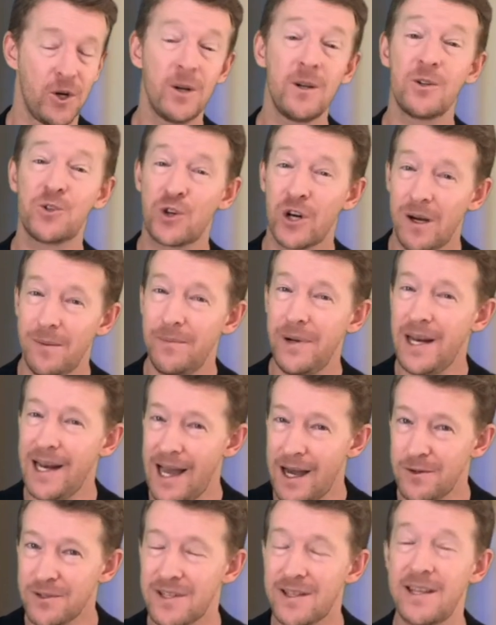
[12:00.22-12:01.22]
Donald Trump
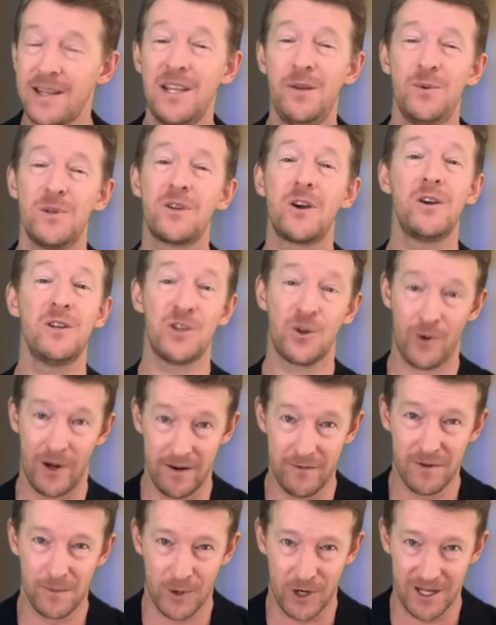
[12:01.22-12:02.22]
announced that he was going to
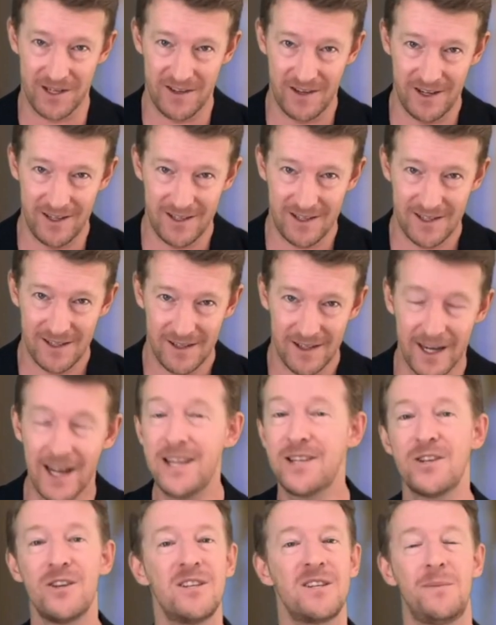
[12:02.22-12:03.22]
run for president. And
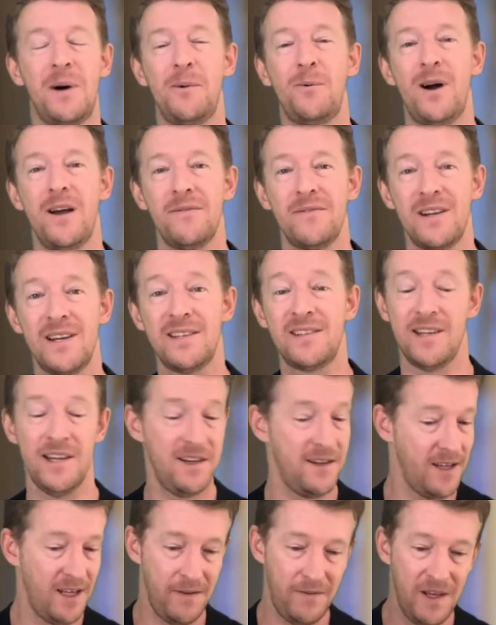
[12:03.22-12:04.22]
I turned to my wife and I
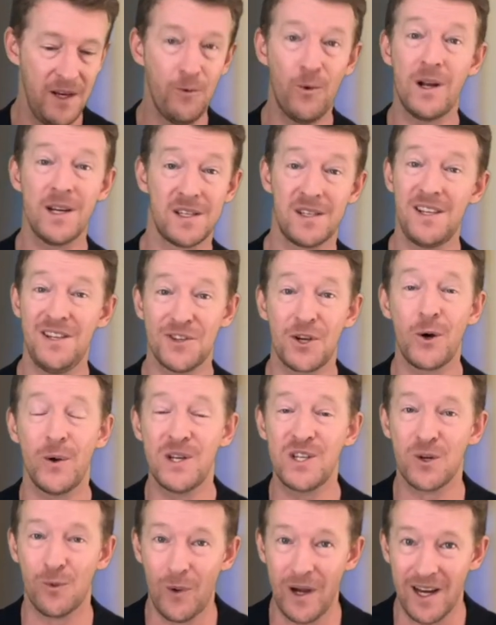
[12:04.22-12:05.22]
said, if he runs, he's
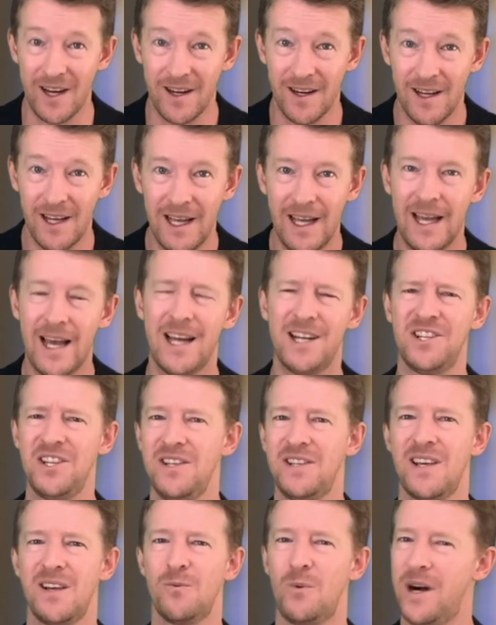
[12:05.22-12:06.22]
going to win. And
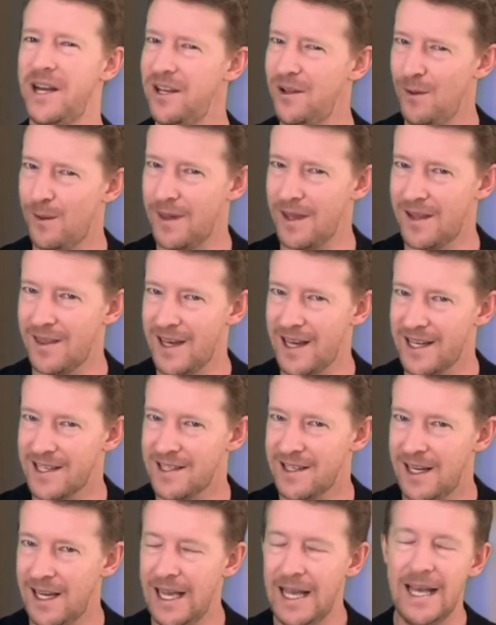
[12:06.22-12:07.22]
she said, why do you think
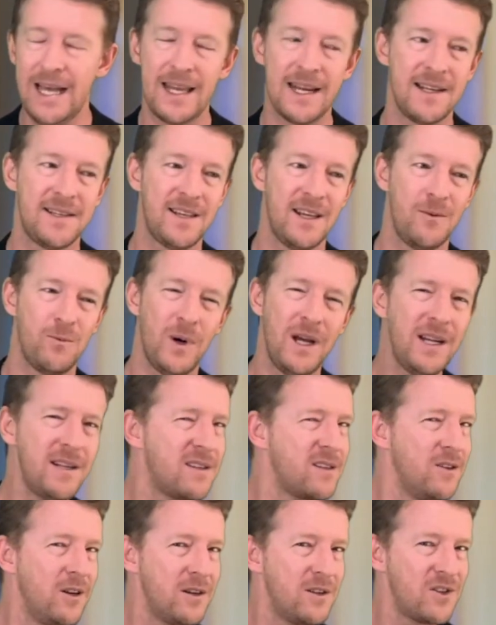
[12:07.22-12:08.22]
that? And I said, well,
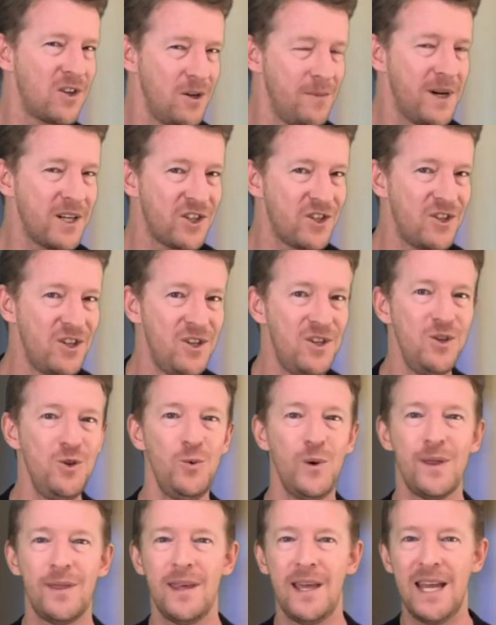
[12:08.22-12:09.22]
it's not so much to do
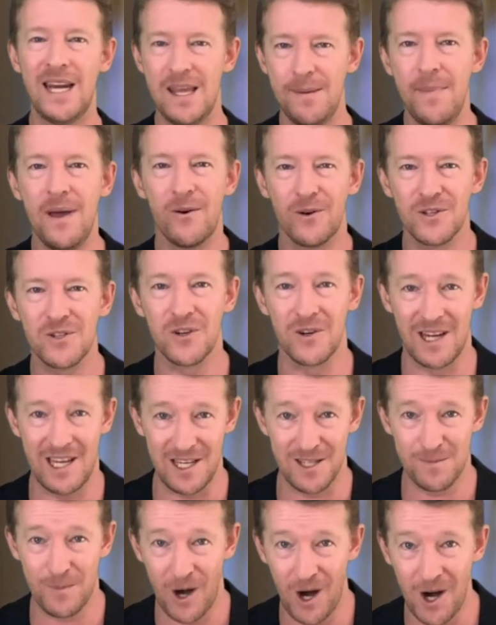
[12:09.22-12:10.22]
with any merits on
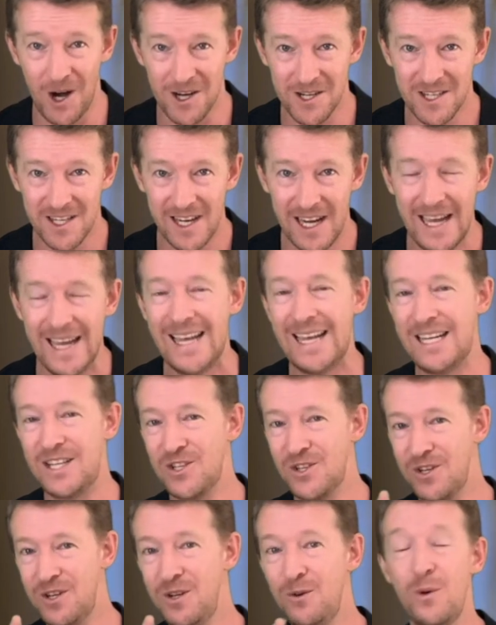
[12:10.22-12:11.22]
his part.
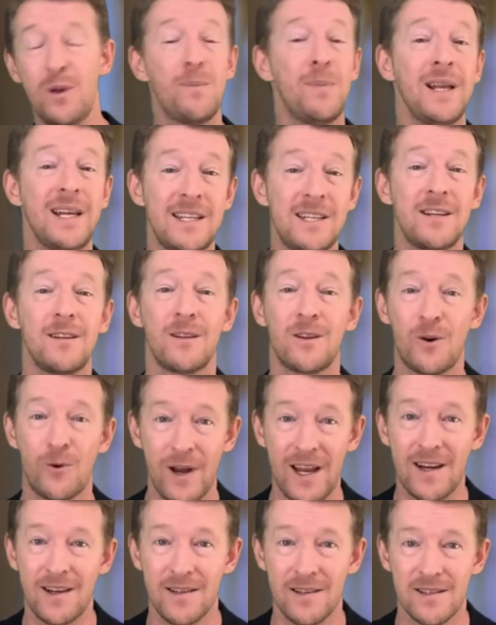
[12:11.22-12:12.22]
It's to do with political
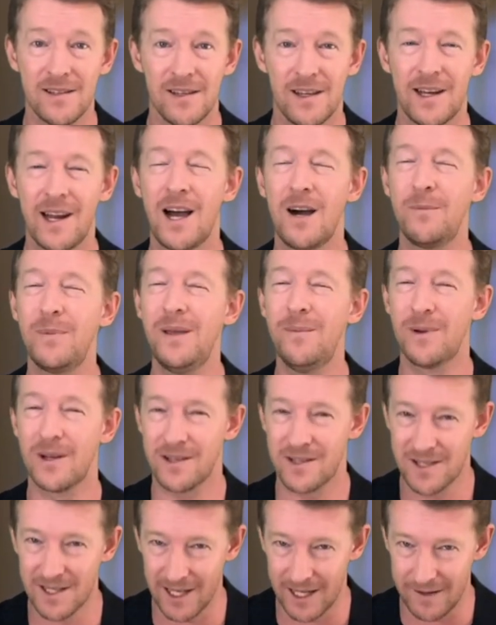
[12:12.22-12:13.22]
correctness and how people
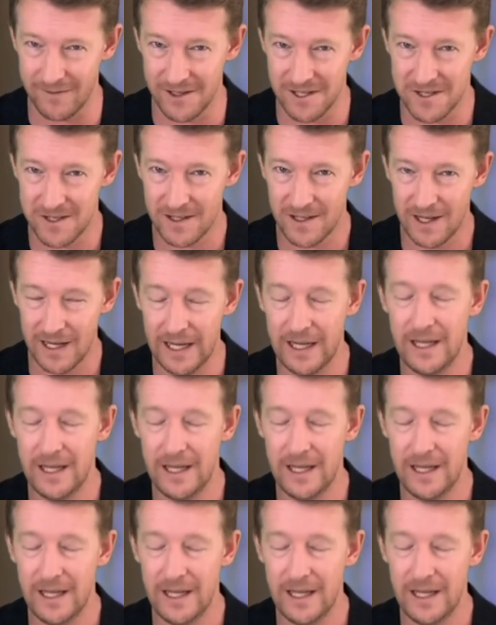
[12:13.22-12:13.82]
are sick of it.